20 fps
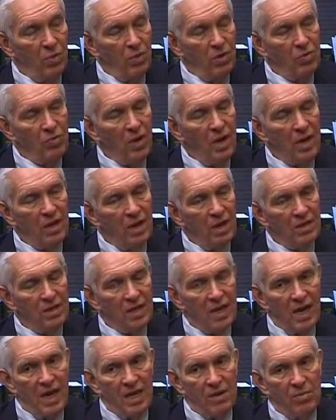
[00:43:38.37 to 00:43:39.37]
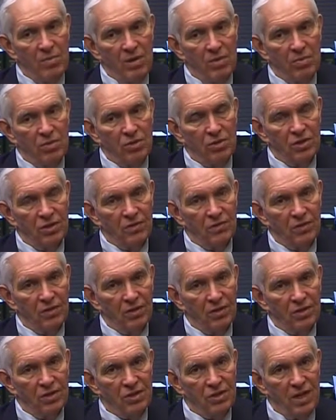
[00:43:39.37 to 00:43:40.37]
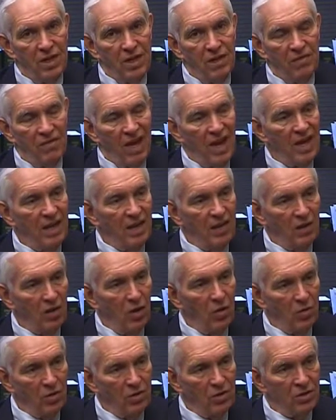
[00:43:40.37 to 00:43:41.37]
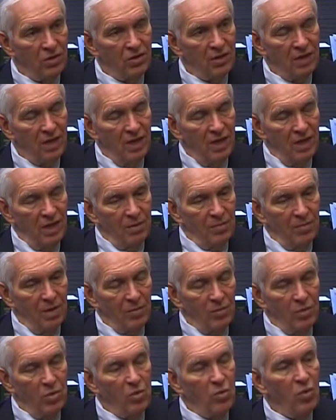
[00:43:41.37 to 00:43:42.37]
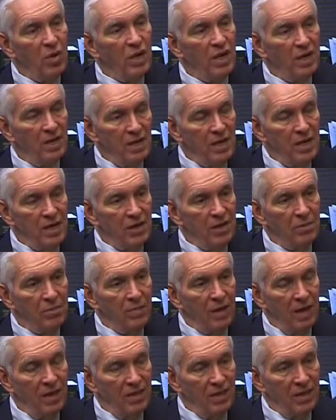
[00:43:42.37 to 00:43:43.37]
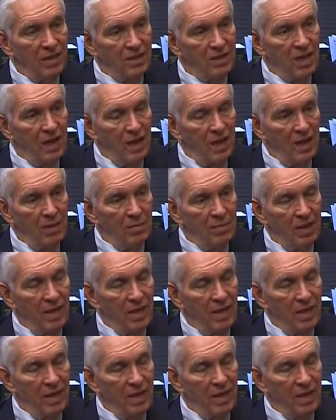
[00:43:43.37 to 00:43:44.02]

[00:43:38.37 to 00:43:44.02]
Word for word: We try not to add people just for the sake of adding lawyers, but we really needed them at that time.